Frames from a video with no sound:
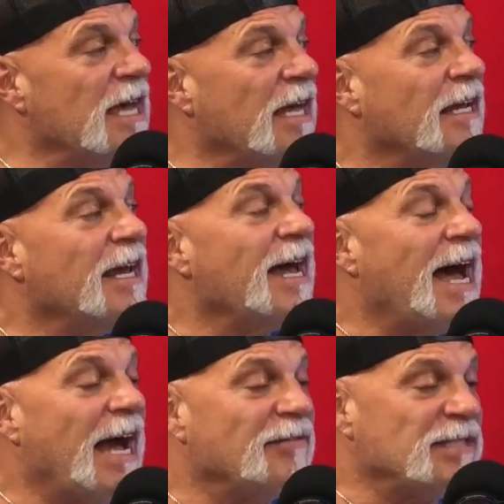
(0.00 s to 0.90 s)
that
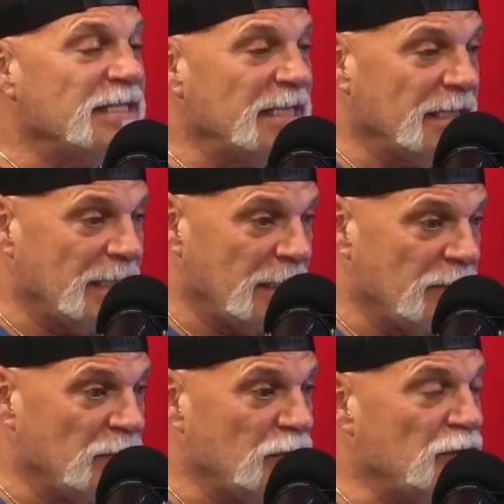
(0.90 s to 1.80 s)
I've seen
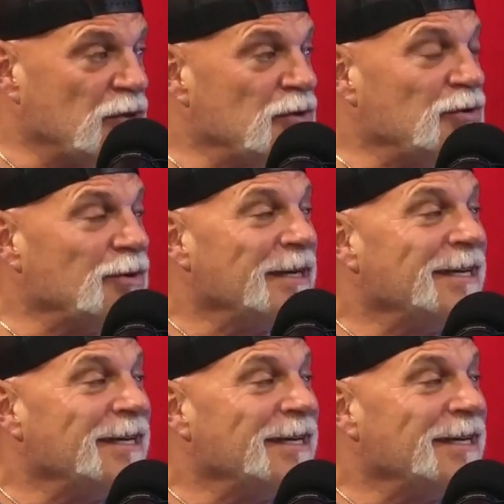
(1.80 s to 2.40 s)
him do